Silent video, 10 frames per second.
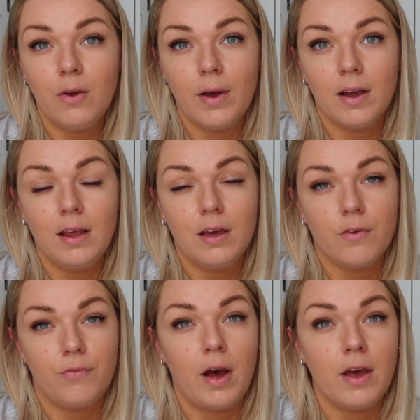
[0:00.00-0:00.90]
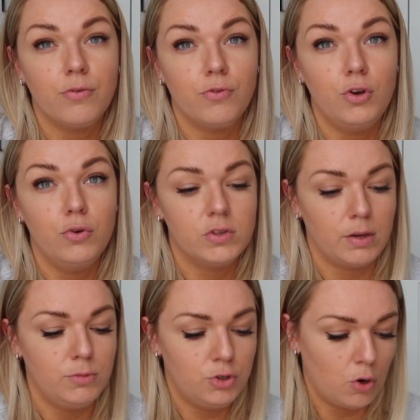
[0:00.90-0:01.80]
quickly going to fire through
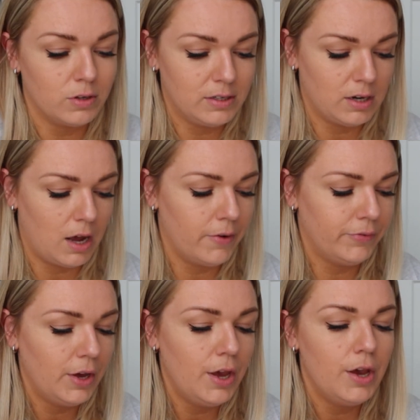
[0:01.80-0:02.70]
some dog stuff.